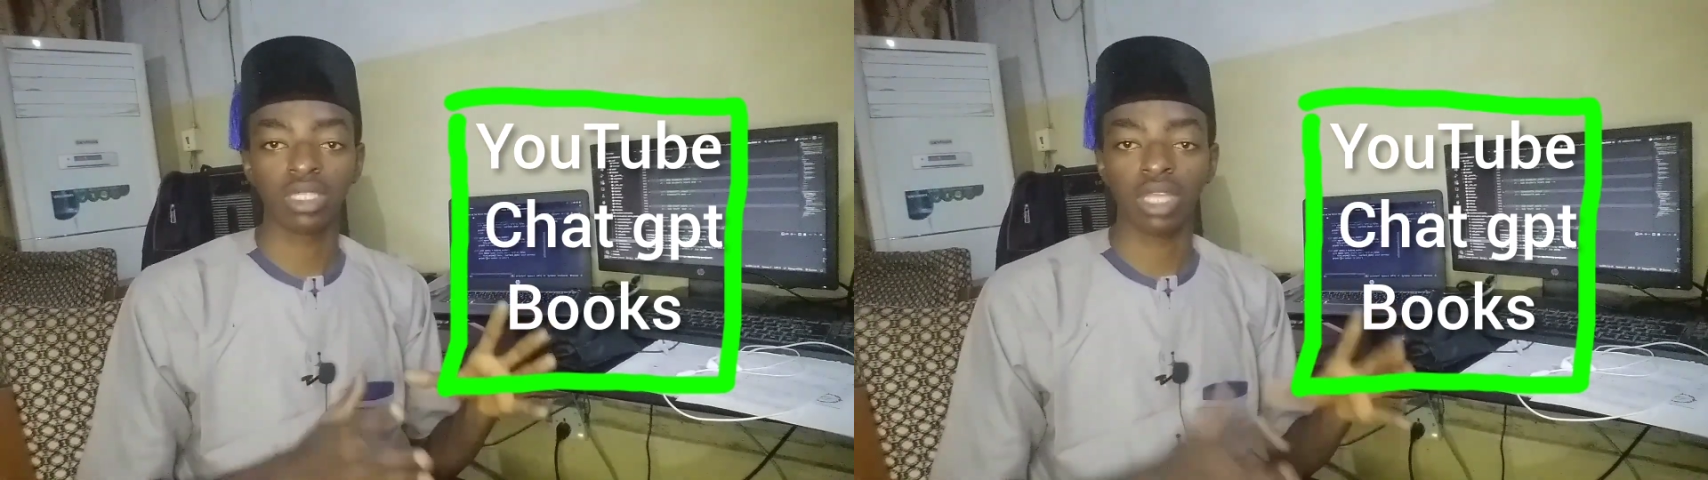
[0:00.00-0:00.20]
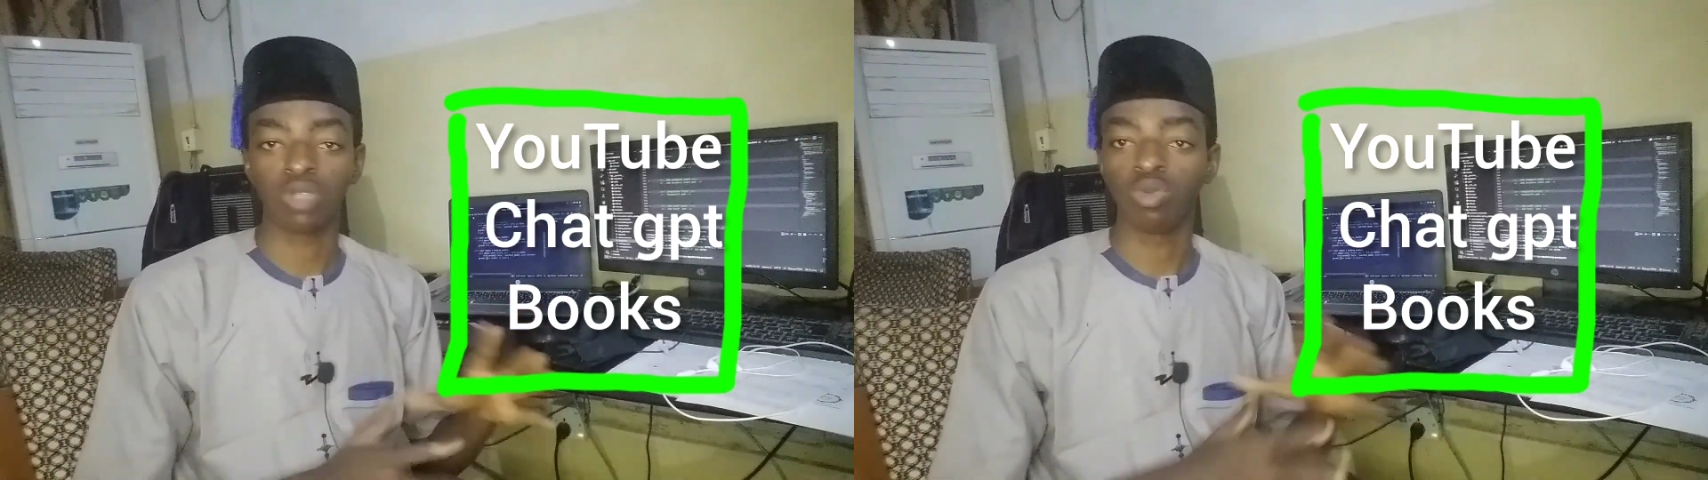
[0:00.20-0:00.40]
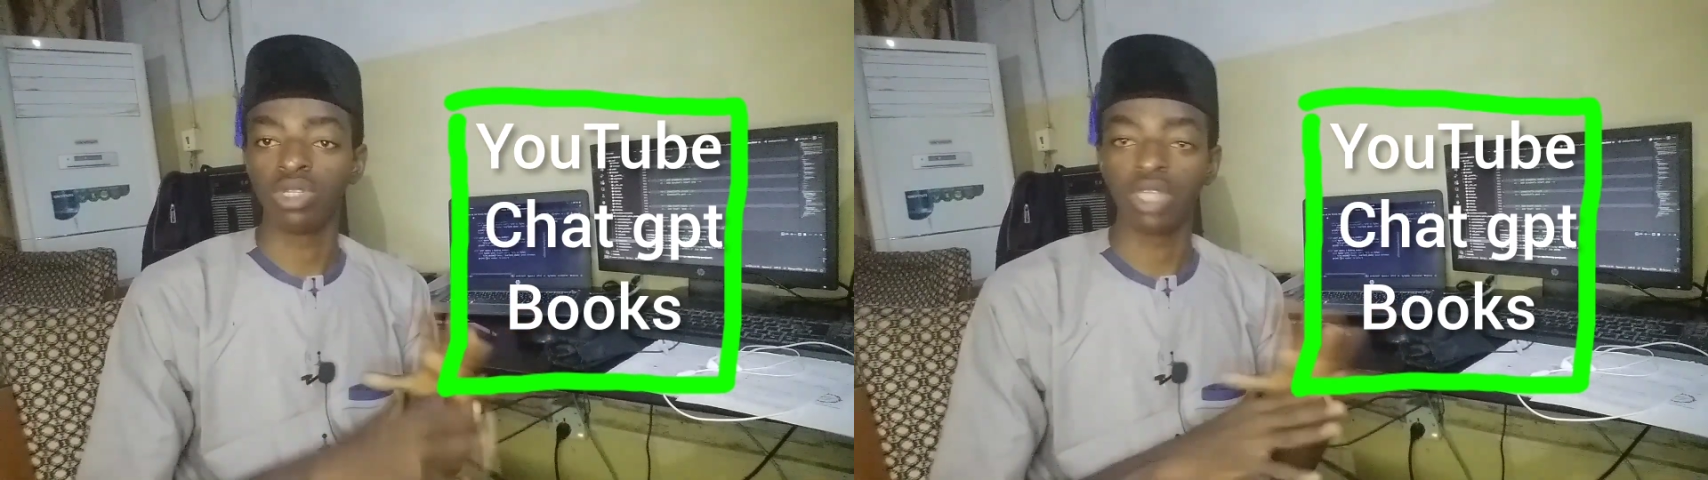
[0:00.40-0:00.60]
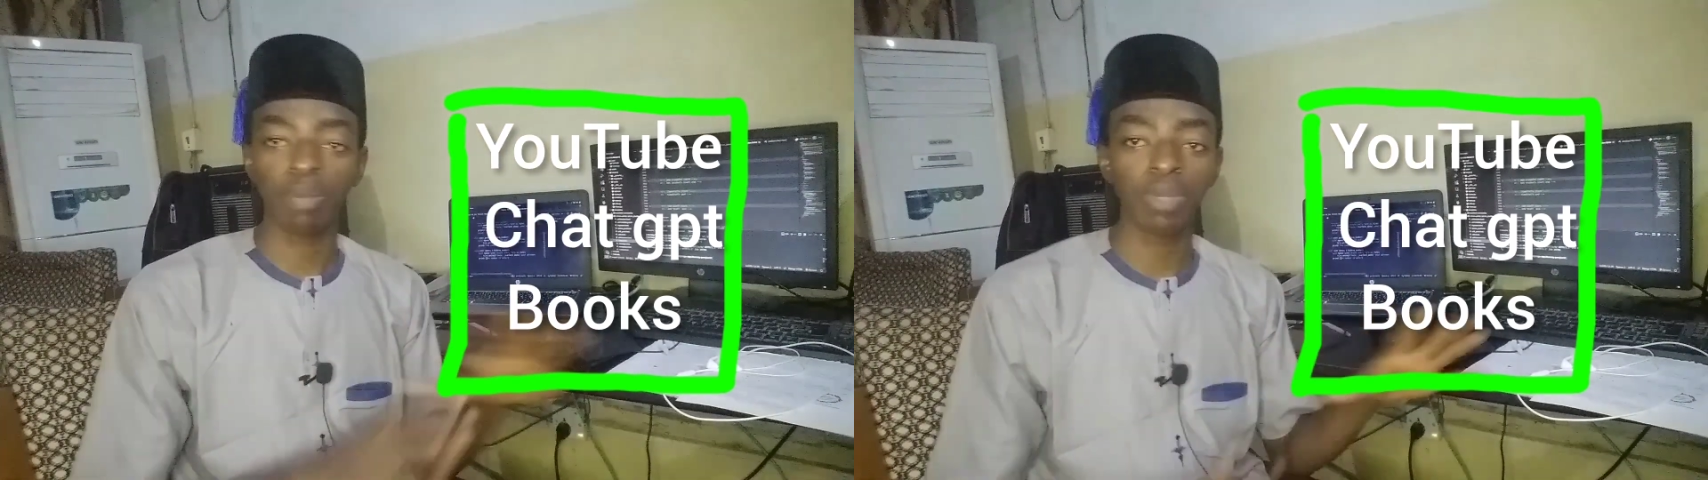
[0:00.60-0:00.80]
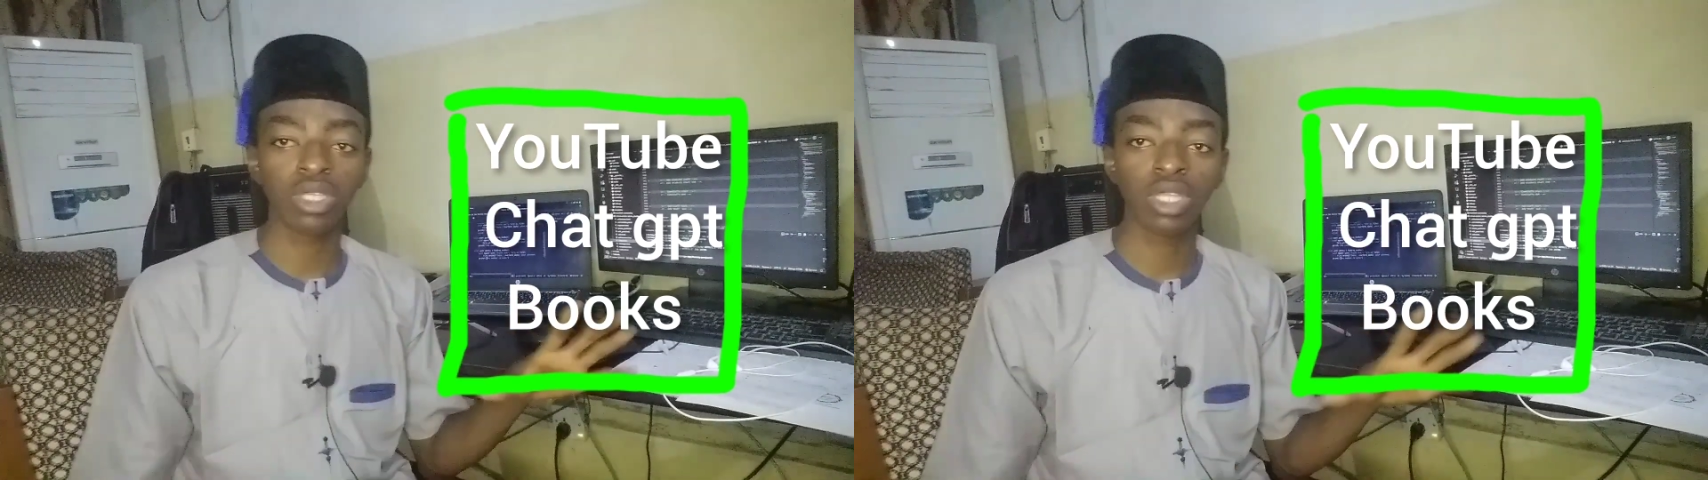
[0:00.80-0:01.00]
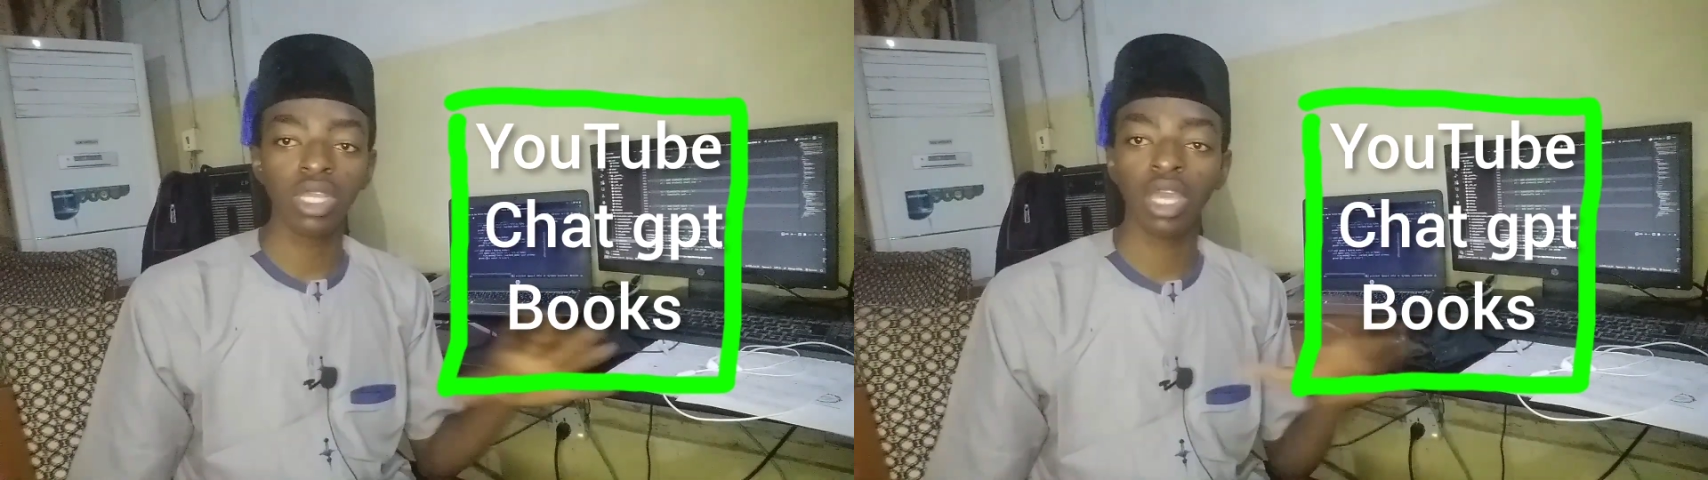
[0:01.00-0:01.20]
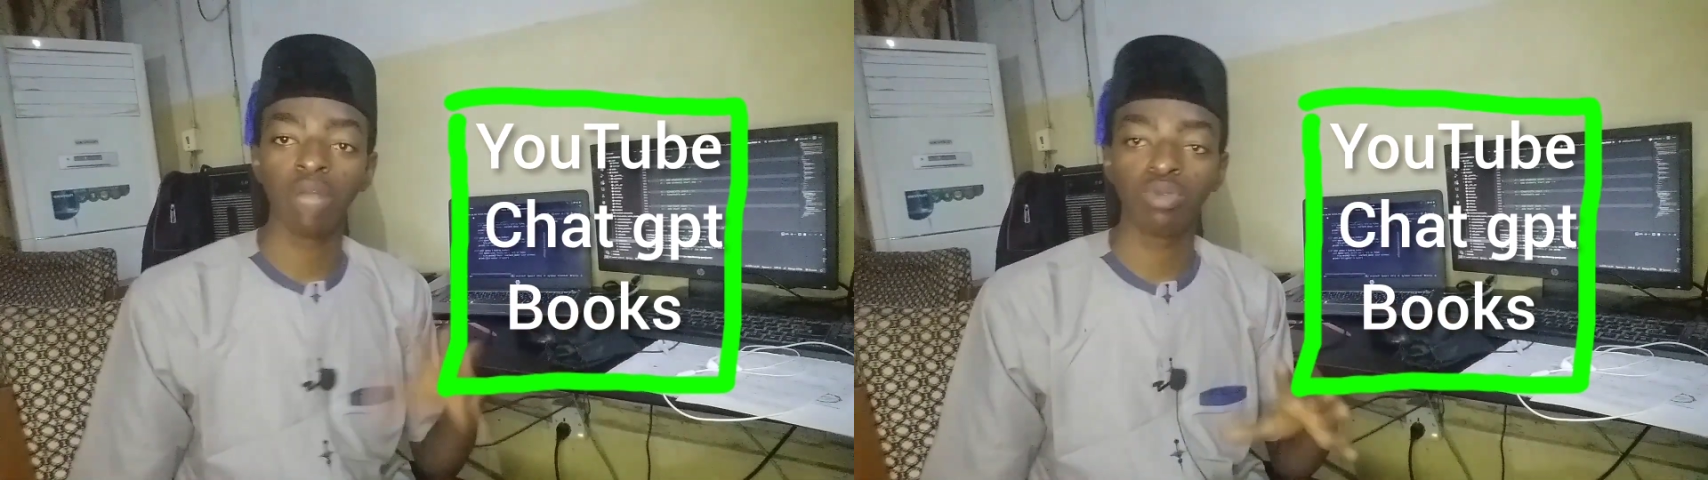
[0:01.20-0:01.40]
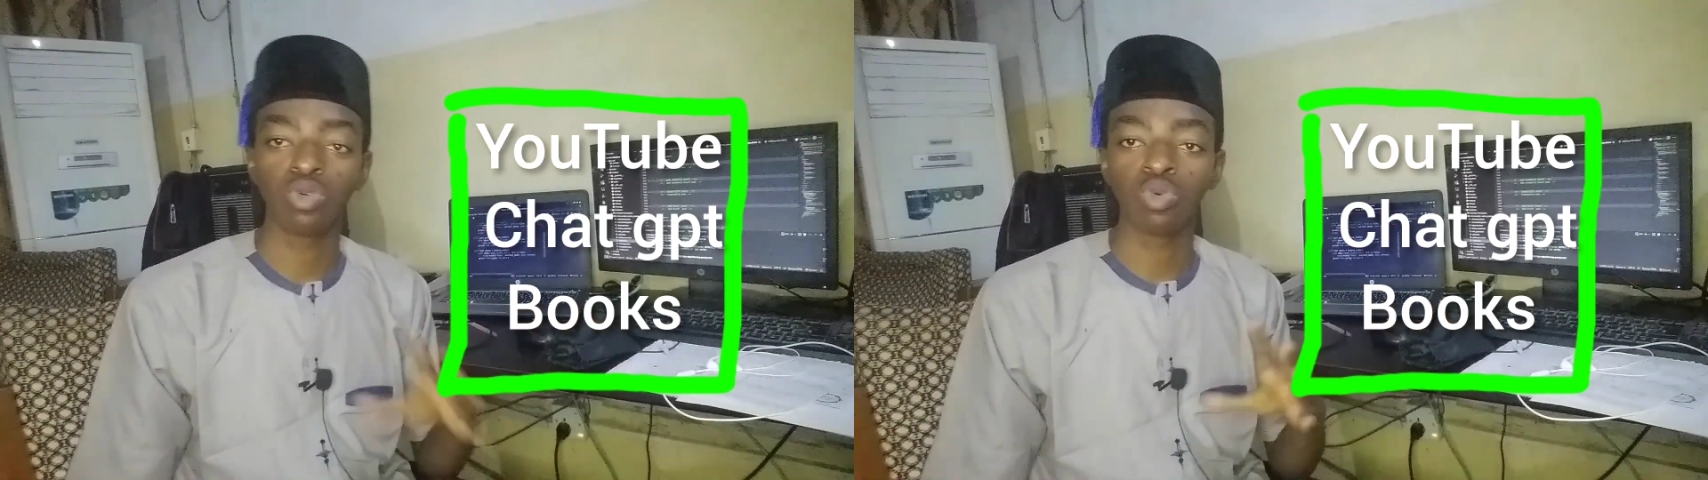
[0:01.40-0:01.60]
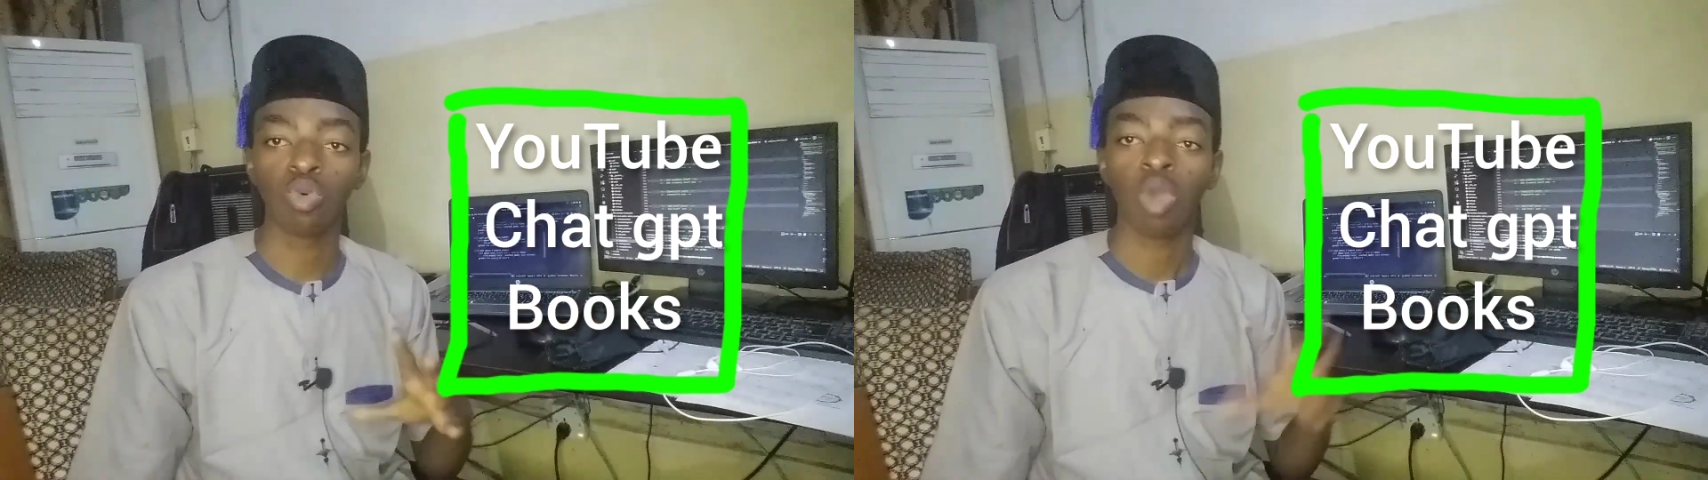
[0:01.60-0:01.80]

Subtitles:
that will definitely help you